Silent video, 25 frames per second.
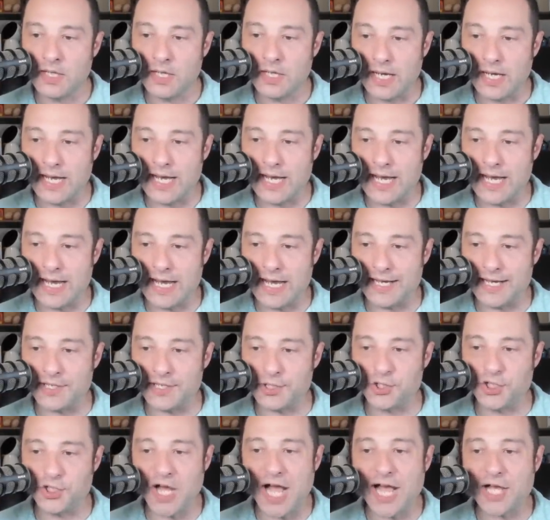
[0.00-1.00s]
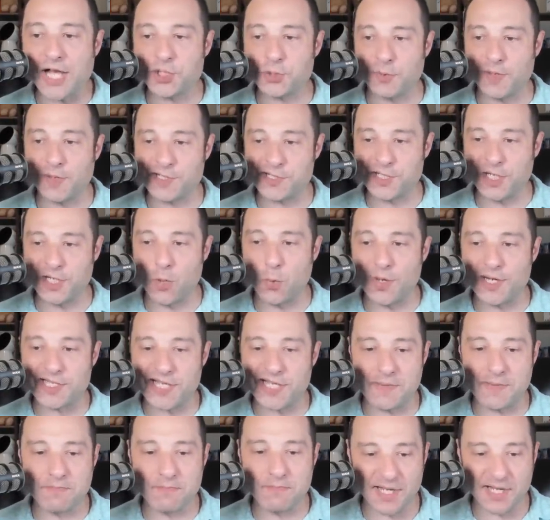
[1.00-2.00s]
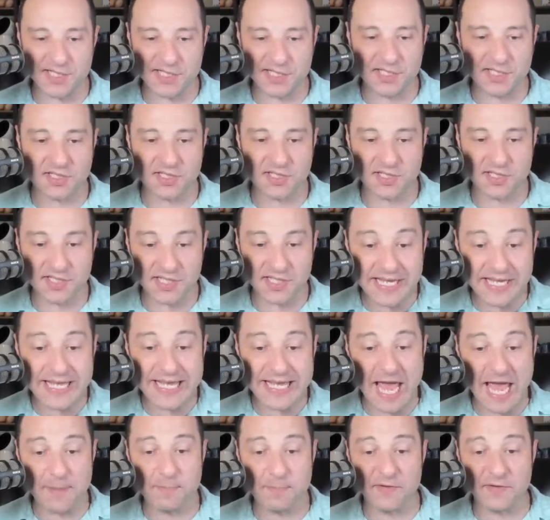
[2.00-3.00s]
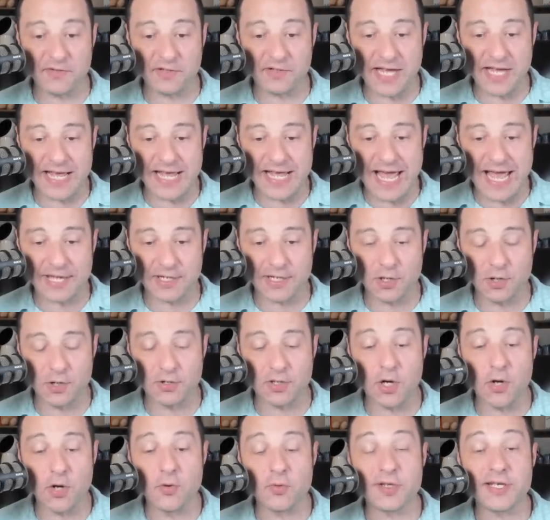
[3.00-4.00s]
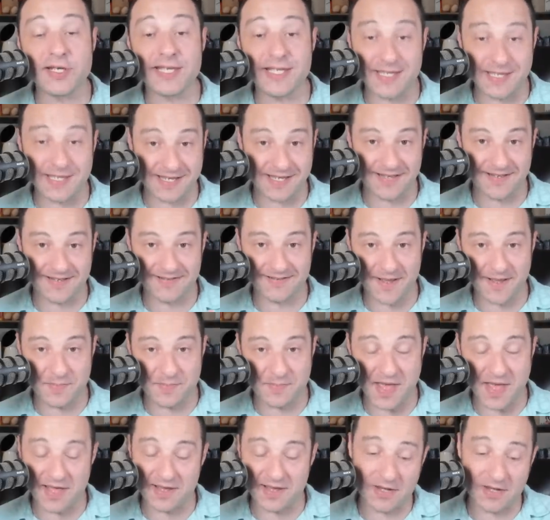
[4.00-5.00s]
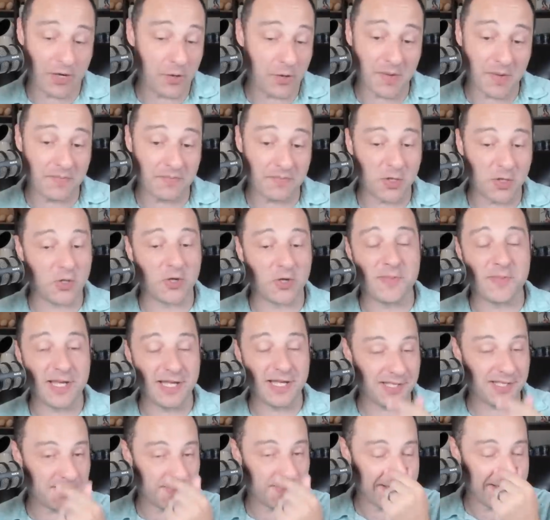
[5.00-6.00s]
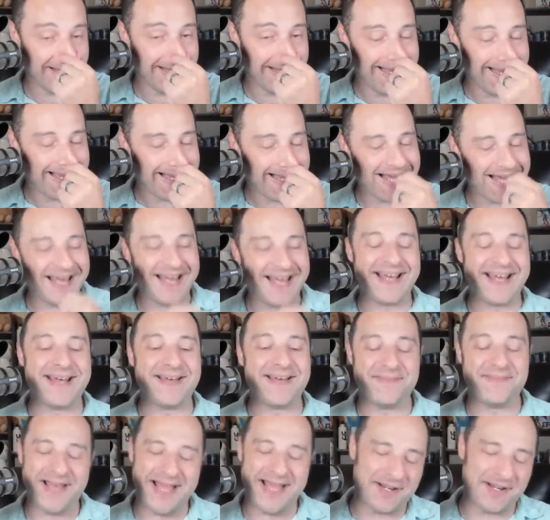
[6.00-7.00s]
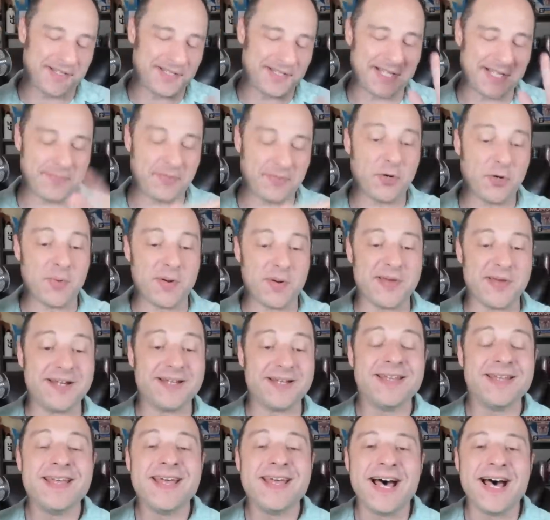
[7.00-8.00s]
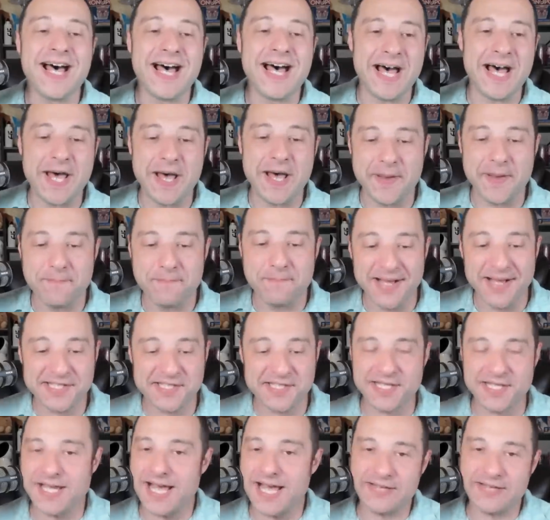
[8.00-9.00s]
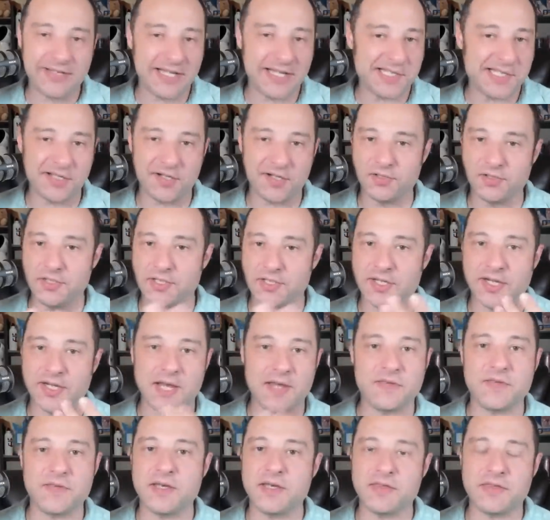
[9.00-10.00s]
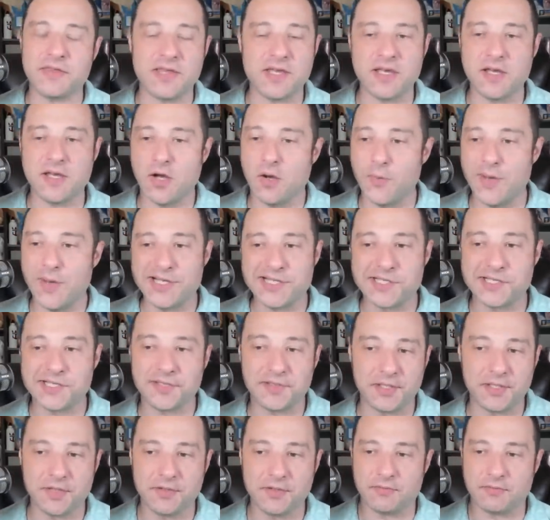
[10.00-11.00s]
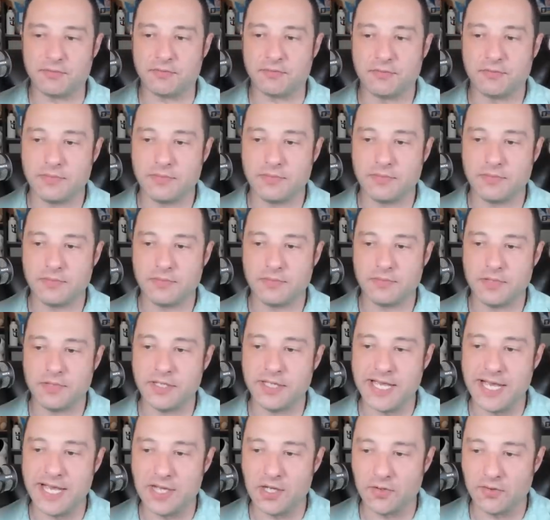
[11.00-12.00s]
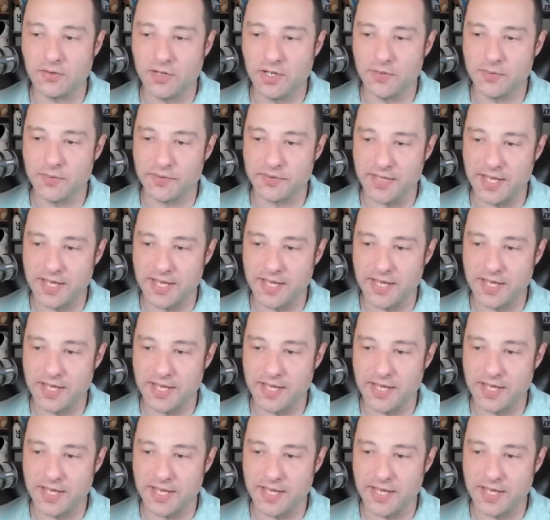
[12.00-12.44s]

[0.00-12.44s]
Uh, Josh wants to know what is a must see at Perfect Day at Coco Key, not Bay. I don't know where Coco Bay is, but uh, I know it's but don't worry about it. Uh, must see. I like I said earlier, I think the Oasis Lagoon. You can't go wrong with that.